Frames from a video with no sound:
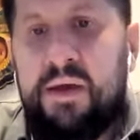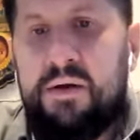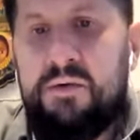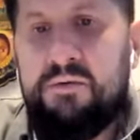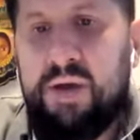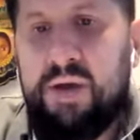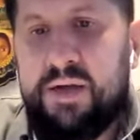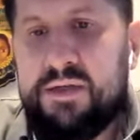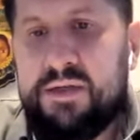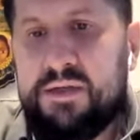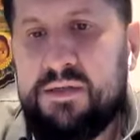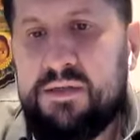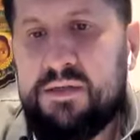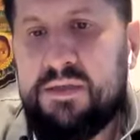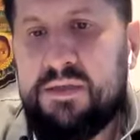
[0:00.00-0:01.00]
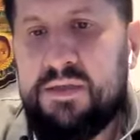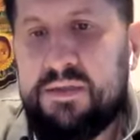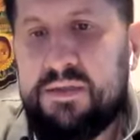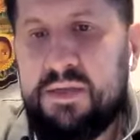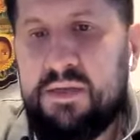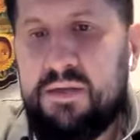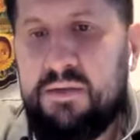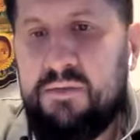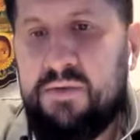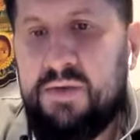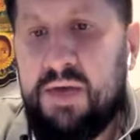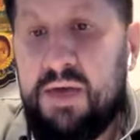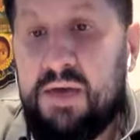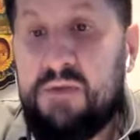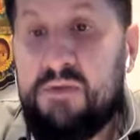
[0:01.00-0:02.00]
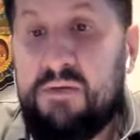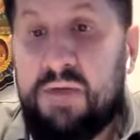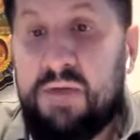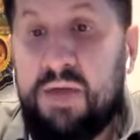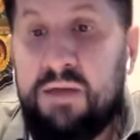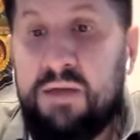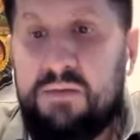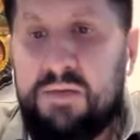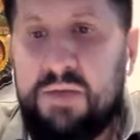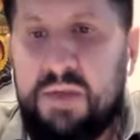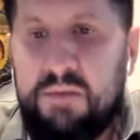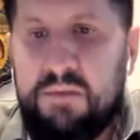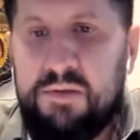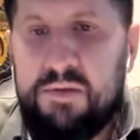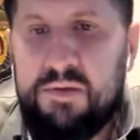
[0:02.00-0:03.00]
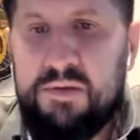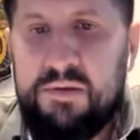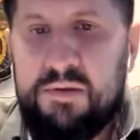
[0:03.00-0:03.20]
righteousness and sanctification and redemption,